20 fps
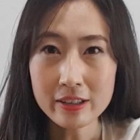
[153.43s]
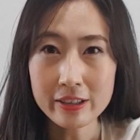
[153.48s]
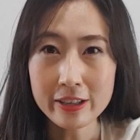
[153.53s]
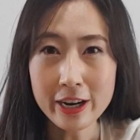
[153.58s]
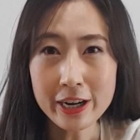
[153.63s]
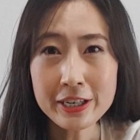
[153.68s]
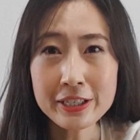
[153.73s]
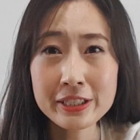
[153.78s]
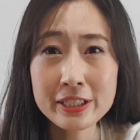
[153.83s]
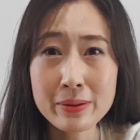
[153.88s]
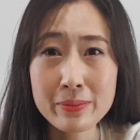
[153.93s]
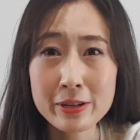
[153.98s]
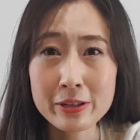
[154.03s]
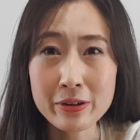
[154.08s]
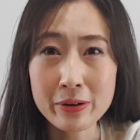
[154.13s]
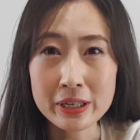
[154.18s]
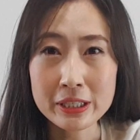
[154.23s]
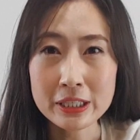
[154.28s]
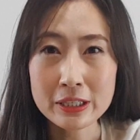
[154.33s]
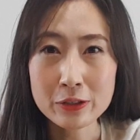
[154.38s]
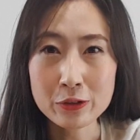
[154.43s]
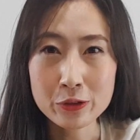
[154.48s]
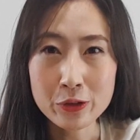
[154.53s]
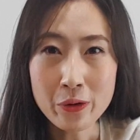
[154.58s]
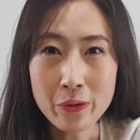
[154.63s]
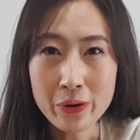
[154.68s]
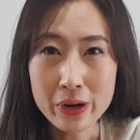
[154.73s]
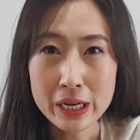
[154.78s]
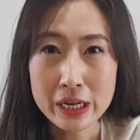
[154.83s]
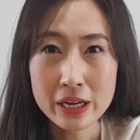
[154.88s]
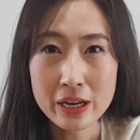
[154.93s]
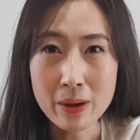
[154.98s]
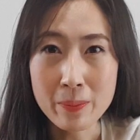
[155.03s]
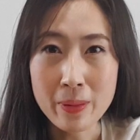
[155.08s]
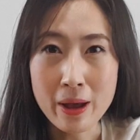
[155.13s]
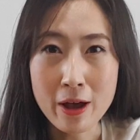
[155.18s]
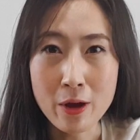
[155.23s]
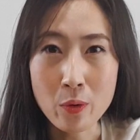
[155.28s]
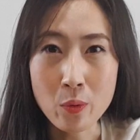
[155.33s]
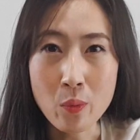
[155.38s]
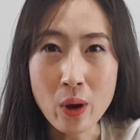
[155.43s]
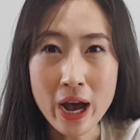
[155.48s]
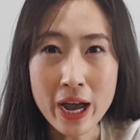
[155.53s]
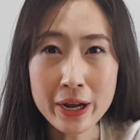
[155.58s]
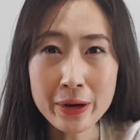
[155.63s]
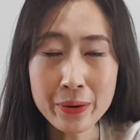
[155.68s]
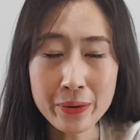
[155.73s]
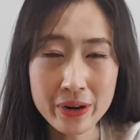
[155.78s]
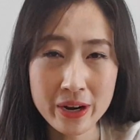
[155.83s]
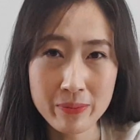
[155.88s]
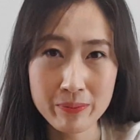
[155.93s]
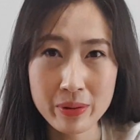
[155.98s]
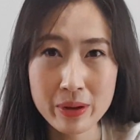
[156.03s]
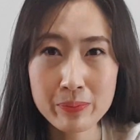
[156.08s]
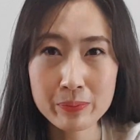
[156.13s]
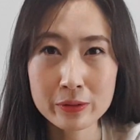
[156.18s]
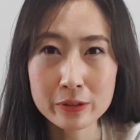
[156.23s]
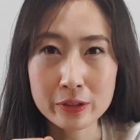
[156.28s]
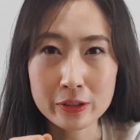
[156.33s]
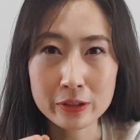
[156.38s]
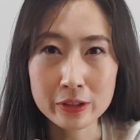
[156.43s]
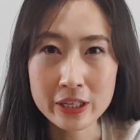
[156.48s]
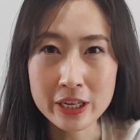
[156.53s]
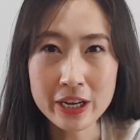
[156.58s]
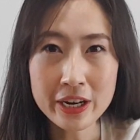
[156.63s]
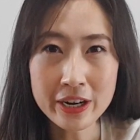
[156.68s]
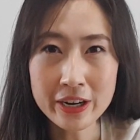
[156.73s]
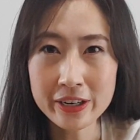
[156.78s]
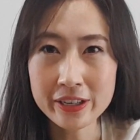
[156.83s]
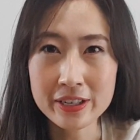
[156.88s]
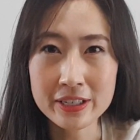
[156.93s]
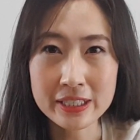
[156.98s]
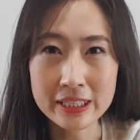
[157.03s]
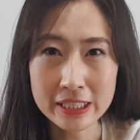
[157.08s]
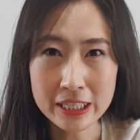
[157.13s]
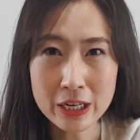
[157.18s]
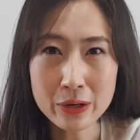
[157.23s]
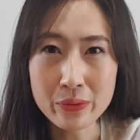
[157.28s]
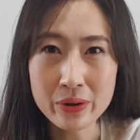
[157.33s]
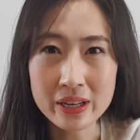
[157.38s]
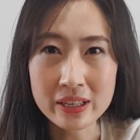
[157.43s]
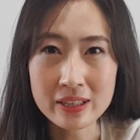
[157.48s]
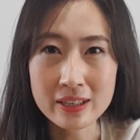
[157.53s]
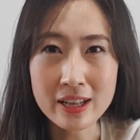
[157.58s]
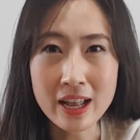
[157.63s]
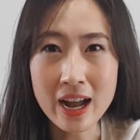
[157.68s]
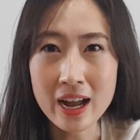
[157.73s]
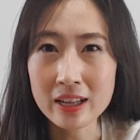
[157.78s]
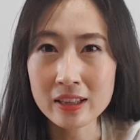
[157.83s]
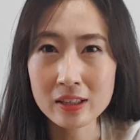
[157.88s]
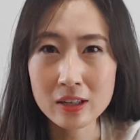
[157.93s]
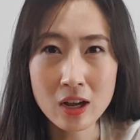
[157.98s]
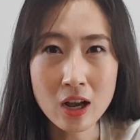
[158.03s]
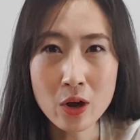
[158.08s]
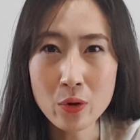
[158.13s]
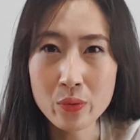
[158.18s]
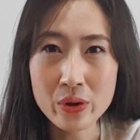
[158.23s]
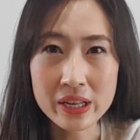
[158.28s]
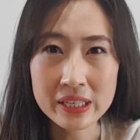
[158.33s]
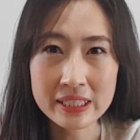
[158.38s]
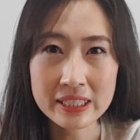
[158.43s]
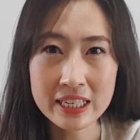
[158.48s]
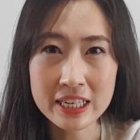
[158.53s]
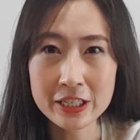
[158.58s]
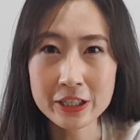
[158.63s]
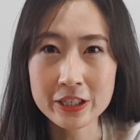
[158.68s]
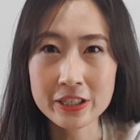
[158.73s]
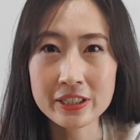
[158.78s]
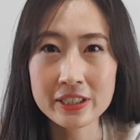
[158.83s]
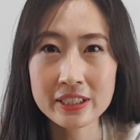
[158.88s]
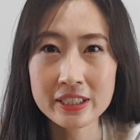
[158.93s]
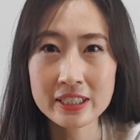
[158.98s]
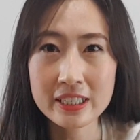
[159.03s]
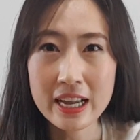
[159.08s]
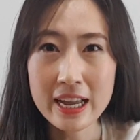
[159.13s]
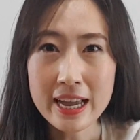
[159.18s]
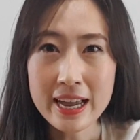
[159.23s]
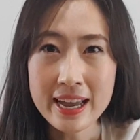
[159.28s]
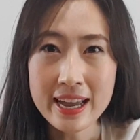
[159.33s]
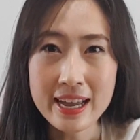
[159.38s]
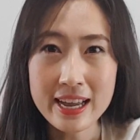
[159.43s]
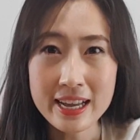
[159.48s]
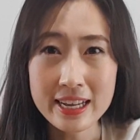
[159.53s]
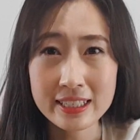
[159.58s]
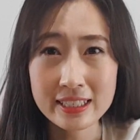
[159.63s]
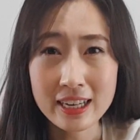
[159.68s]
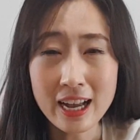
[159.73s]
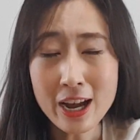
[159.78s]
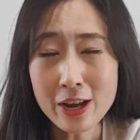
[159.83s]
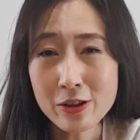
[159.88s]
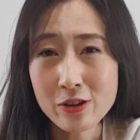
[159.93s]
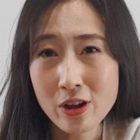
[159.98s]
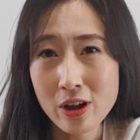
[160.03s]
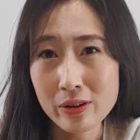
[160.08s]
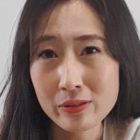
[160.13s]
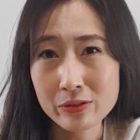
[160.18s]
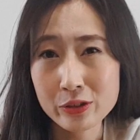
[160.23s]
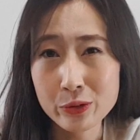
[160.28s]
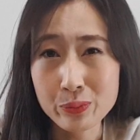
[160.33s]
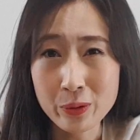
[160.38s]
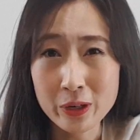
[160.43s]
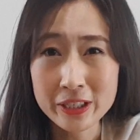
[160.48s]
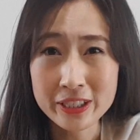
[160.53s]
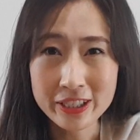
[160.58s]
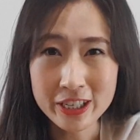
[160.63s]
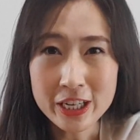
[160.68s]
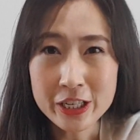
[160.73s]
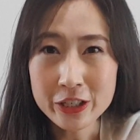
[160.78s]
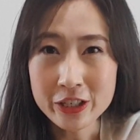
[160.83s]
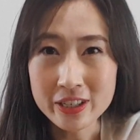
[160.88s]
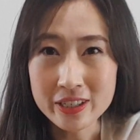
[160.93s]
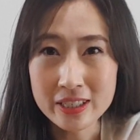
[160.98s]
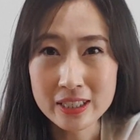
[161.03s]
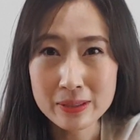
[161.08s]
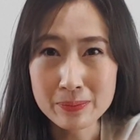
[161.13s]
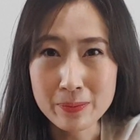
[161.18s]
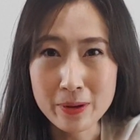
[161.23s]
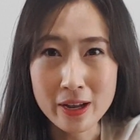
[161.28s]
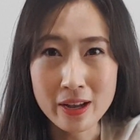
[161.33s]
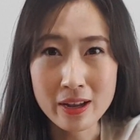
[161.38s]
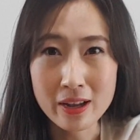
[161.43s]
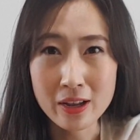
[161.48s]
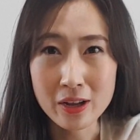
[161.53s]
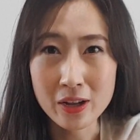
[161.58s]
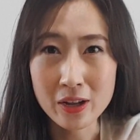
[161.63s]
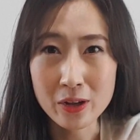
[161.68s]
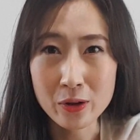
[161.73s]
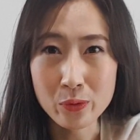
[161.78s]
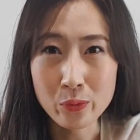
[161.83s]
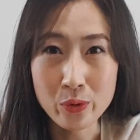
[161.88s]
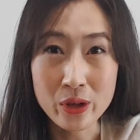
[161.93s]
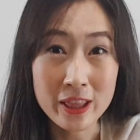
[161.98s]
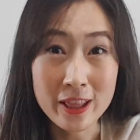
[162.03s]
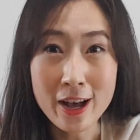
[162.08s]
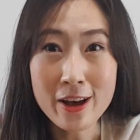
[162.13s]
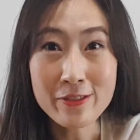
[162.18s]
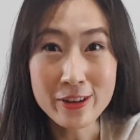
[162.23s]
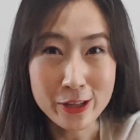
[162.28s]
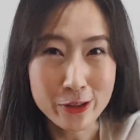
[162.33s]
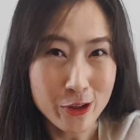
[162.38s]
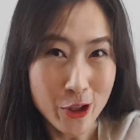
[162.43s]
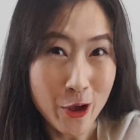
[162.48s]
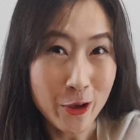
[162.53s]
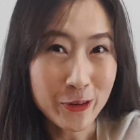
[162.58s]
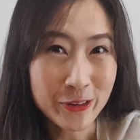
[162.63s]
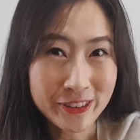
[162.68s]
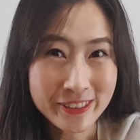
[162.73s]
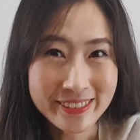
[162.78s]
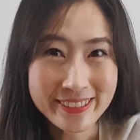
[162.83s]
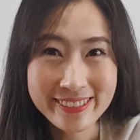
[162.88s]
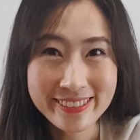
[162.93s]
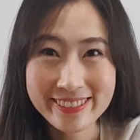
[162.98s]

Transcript: There's some interesting story about why Korean people tear the seaweed, not cut with scissors. It's kind of superstitious, but we love it though.